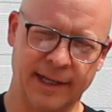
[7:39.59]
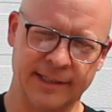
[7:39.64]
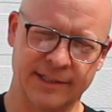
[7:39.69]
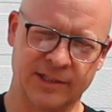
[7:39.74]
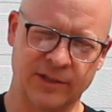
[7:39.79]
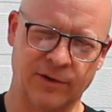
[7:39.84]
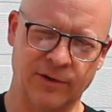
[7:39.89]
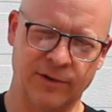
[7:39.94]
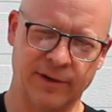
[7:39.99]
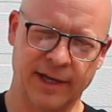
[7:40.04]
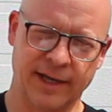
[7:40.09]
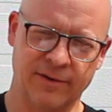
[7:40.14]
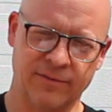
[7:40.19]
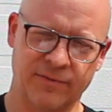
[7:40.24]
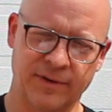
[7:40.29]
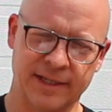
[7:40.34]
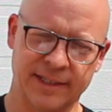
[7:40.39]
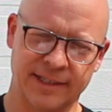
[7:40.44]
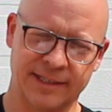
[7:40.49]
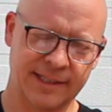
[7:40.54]
So
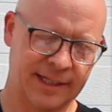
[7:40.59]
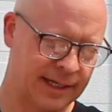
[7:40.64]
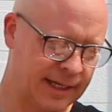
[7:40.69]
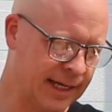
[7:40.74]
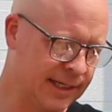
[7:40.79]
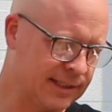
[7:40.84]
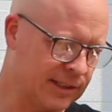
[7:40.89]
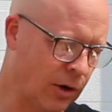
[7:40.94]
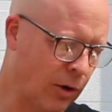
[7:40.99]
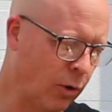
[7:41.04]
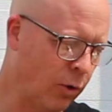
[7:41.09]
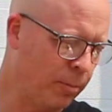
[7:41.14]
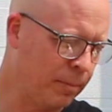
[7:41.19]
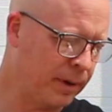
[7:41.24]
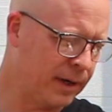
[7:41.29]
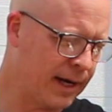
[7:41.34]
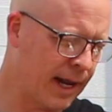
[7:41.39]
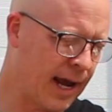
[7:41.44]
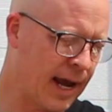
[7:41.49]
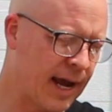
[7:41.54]
if it is
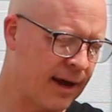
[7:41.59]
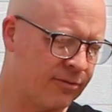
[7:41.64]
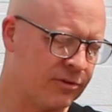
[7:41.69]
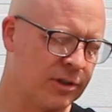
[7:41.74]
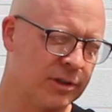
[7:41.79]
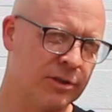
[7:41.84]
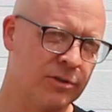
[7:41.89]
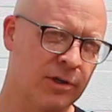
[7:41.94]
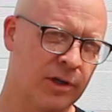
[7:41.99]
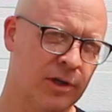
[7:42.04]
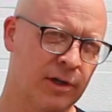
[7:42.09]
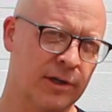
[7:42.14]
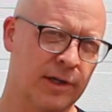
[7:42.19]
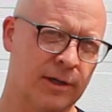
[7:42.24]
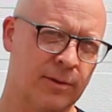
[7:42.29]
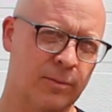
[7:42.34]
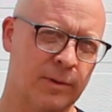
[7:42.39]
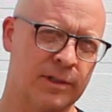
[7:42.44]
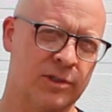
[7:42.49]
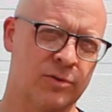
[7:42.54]
open after you cook
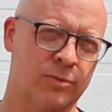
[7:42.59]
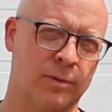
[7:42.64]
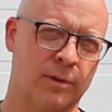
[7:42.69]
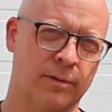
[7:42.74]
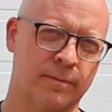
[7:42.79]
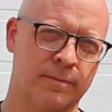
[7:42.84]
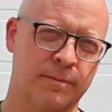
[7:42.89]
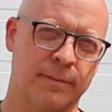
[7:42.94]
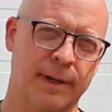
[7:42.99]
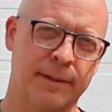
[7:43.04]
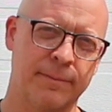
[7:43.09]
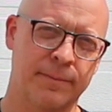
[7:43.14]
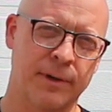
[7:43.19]
it, which might